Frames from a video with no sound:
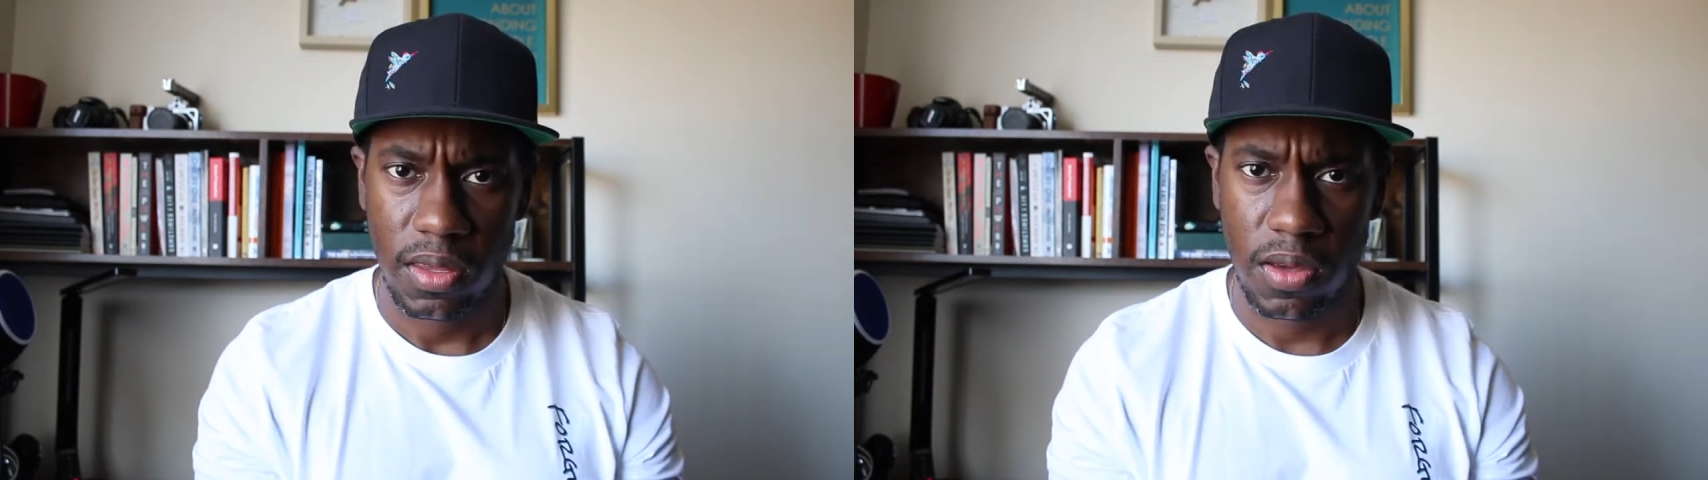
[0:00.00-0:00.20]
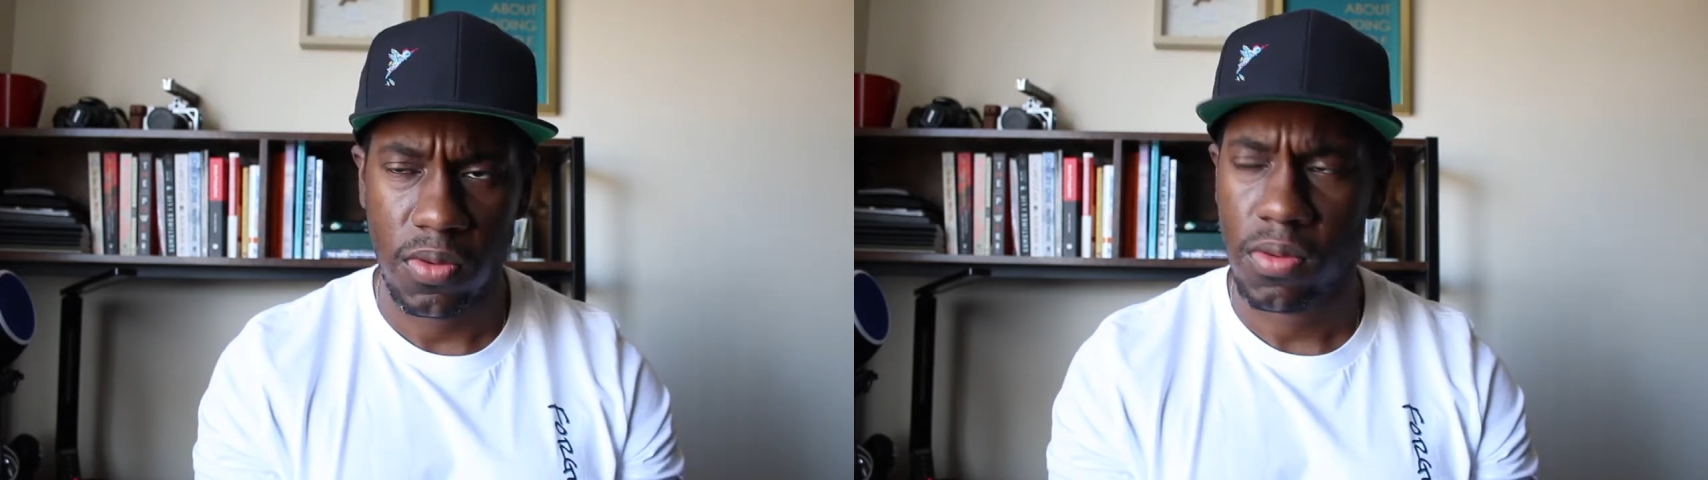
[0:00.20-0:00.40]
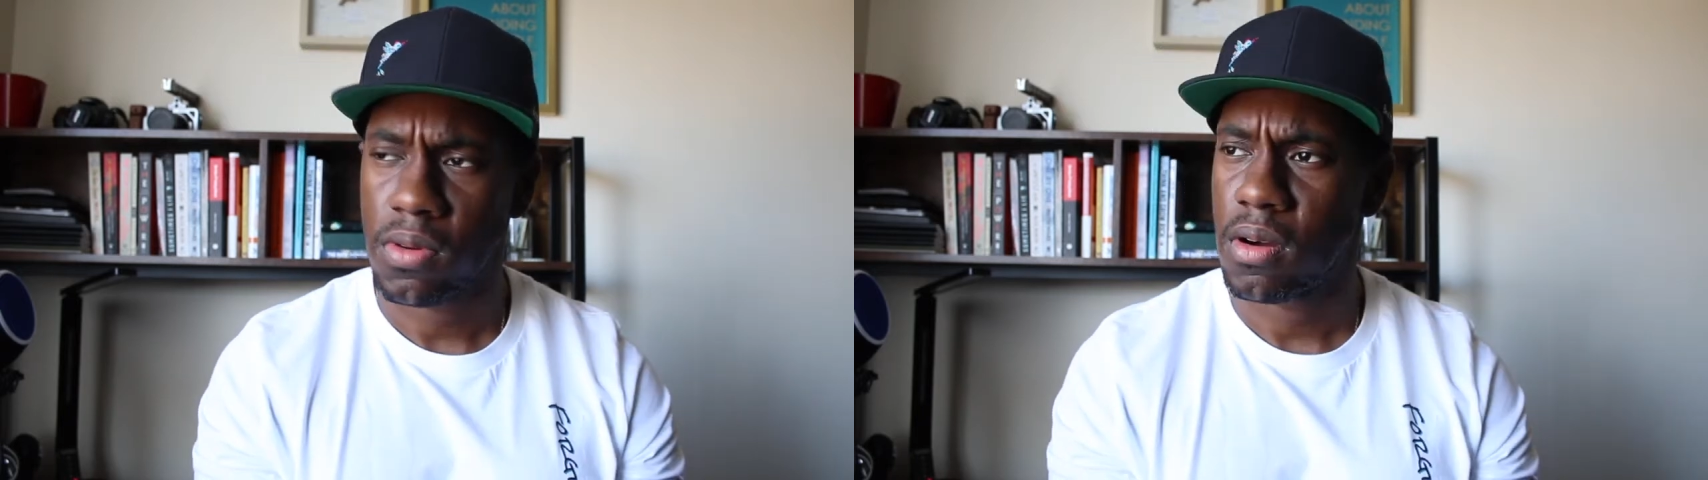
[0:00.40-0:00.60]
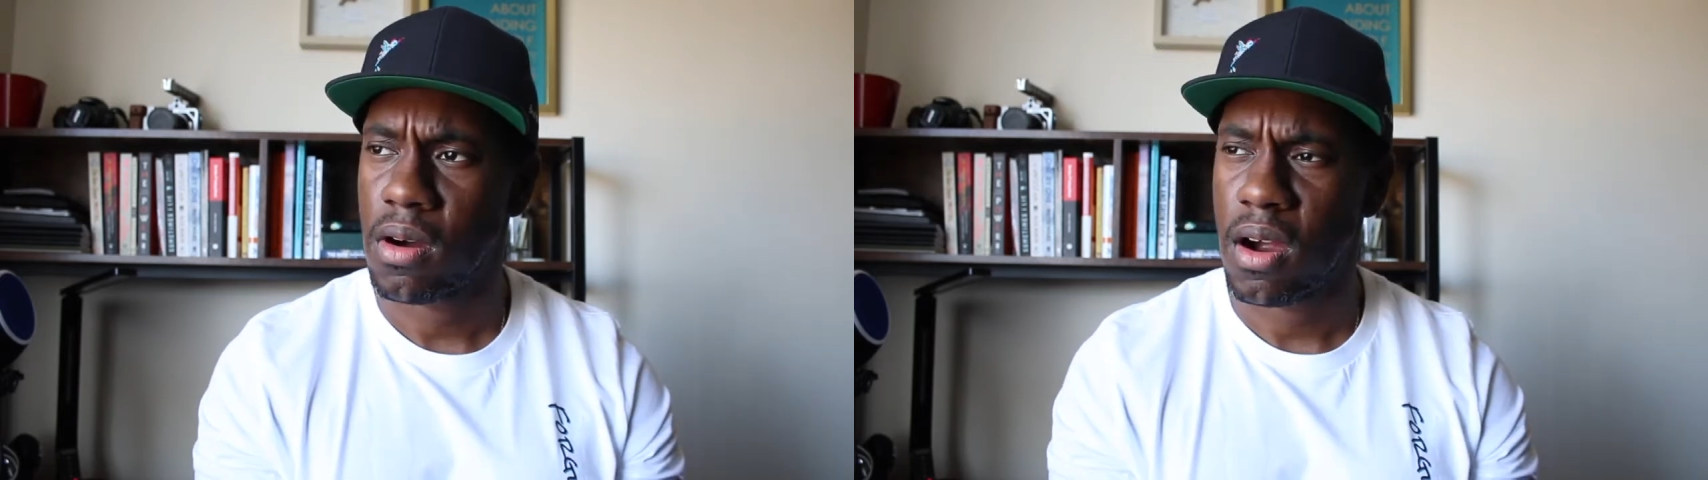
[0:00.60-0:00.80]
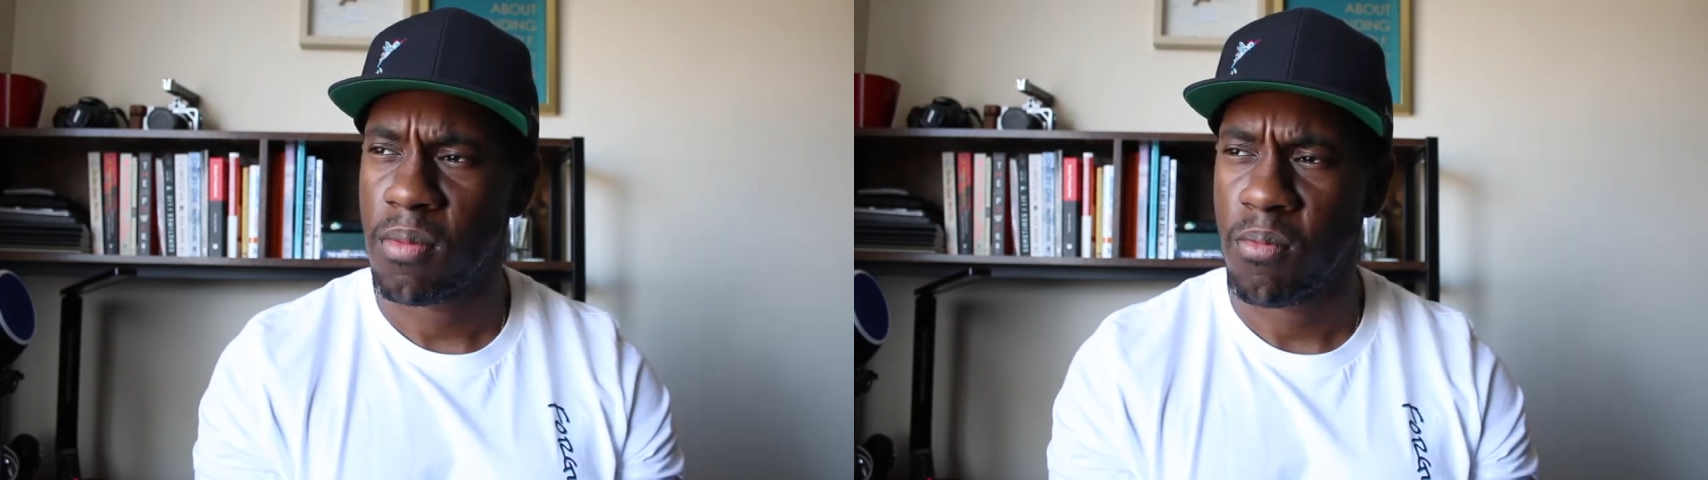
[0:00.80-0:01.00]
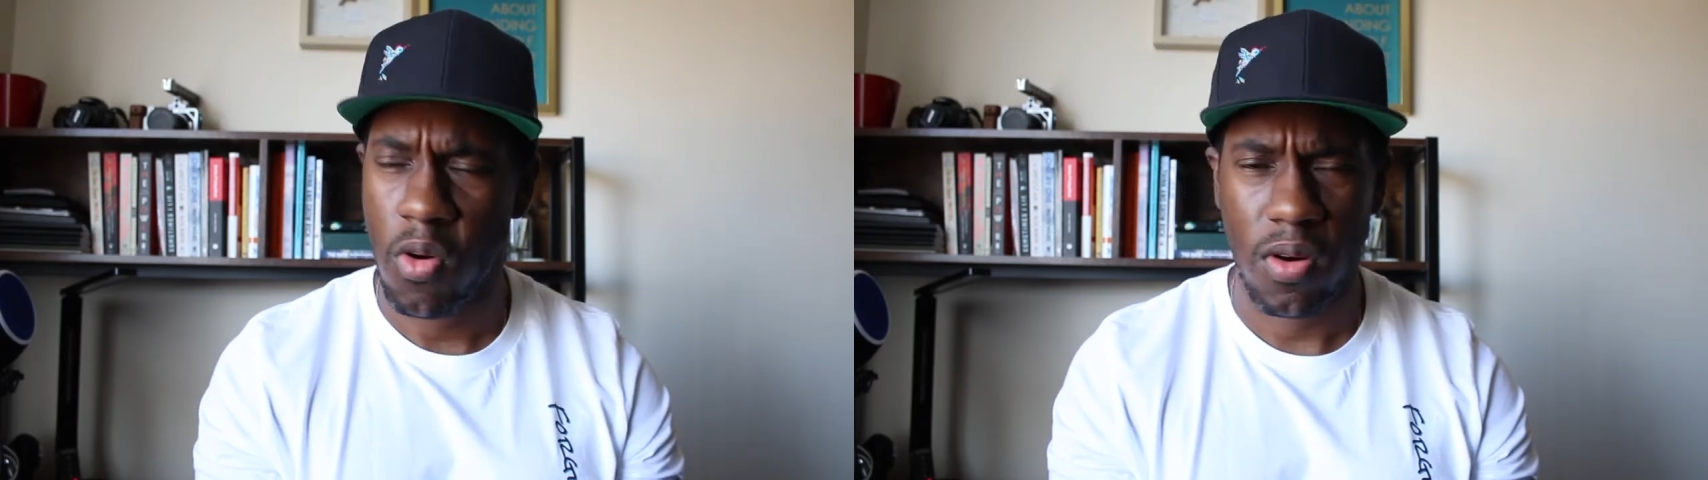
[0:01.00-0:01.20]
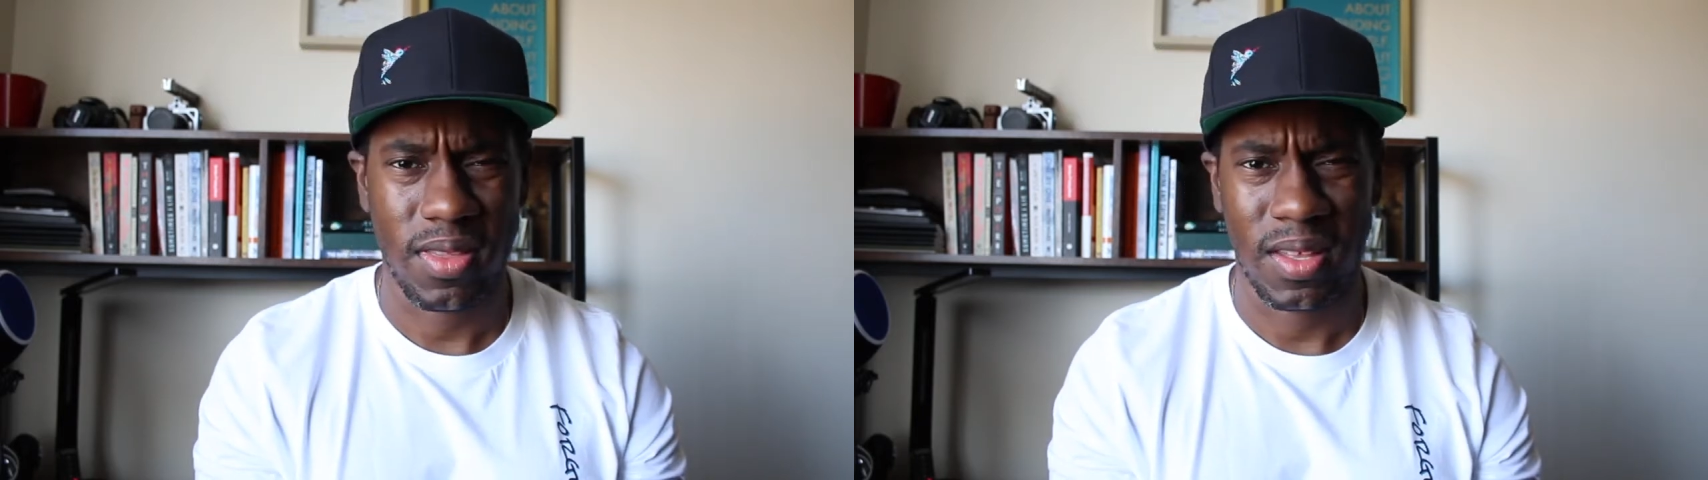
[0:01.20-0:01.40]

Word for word: You are more